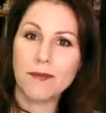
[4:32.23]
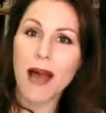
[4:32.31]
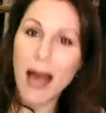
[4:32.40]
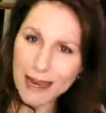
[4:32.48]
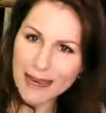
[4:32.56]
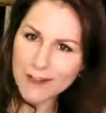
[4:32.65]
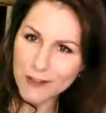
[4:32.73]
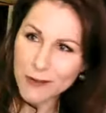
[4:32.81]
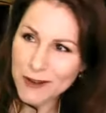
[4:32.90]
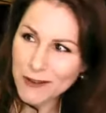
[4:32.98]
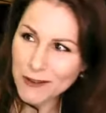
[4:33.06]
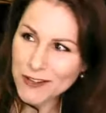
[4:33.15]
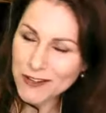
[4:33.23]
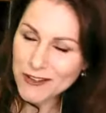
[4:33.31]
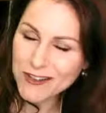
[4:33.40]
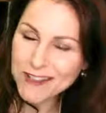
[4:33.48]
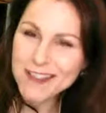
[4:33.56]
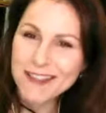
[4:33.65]
unless you add your
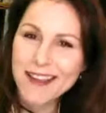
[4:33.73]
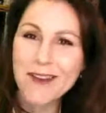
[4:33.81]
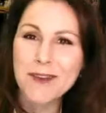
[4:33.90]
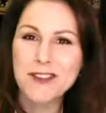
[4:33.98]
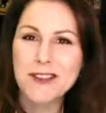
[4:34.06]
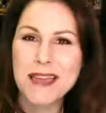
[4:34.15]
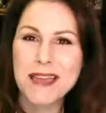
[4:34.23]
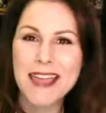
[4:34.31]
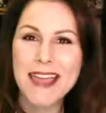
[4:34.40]
interest to the to the bank